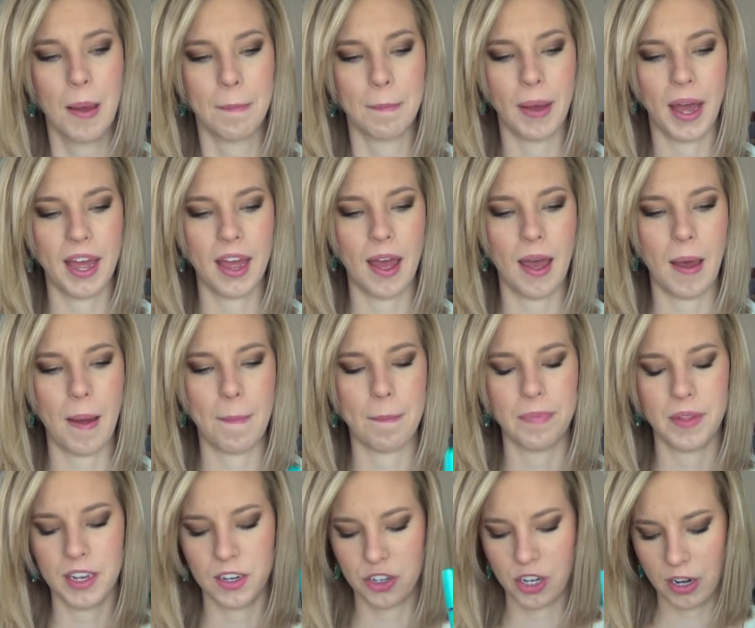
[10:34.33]
But
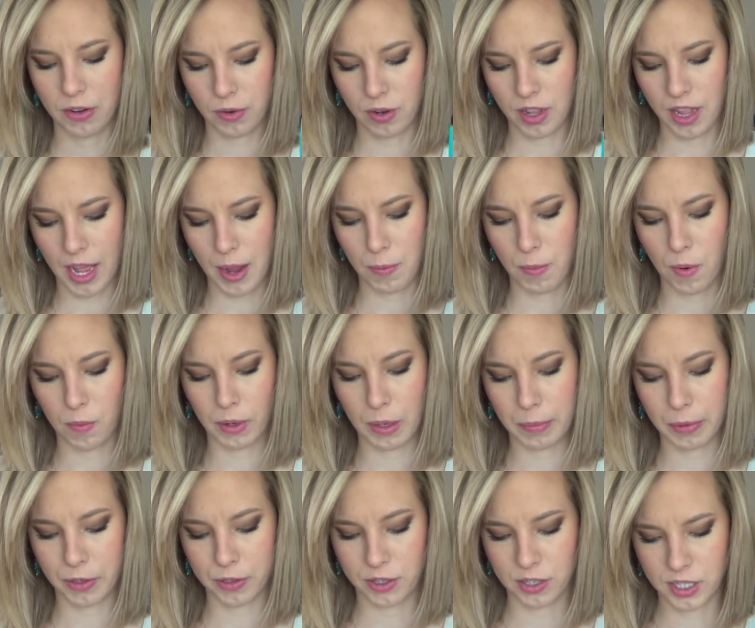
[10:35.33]
in general, I won't
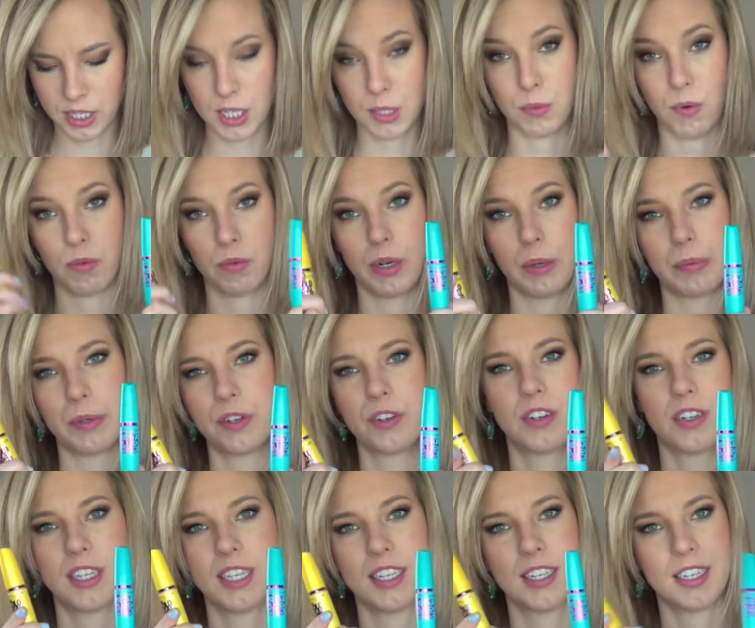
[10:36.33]
repurchase this
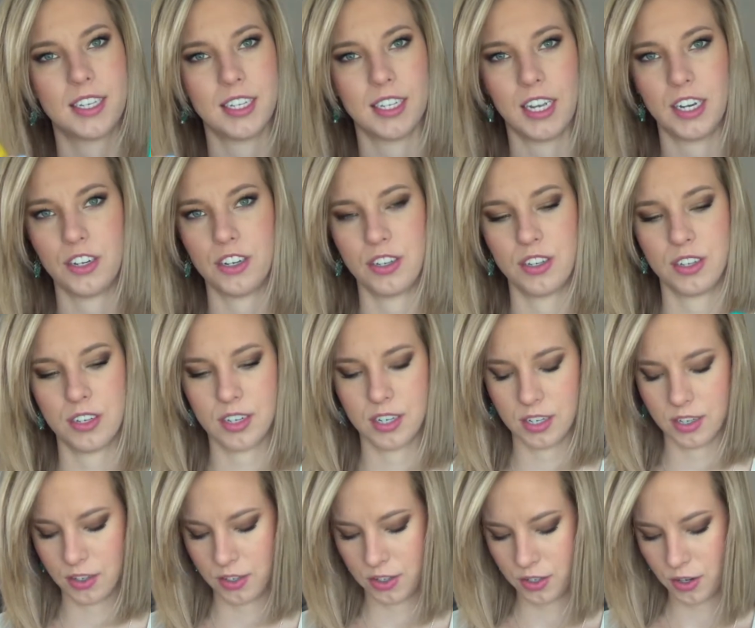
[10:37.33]
because I
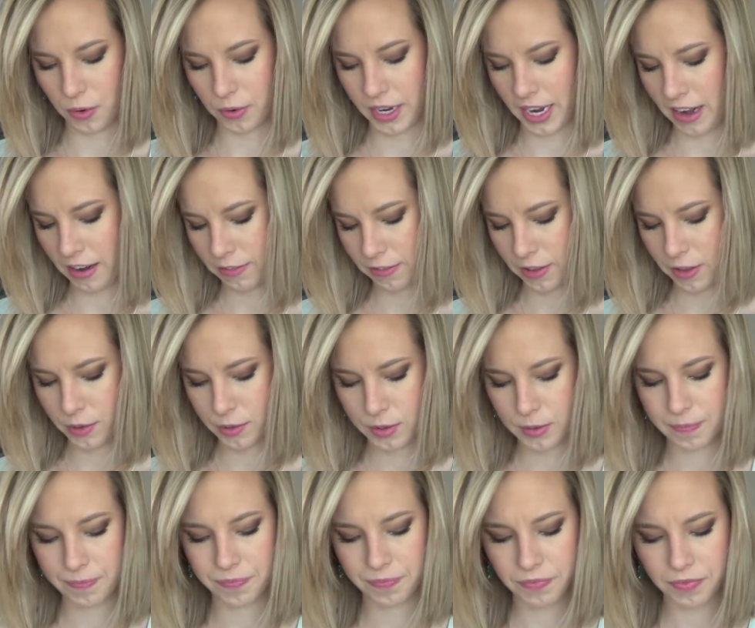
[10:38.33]
just don't care for those.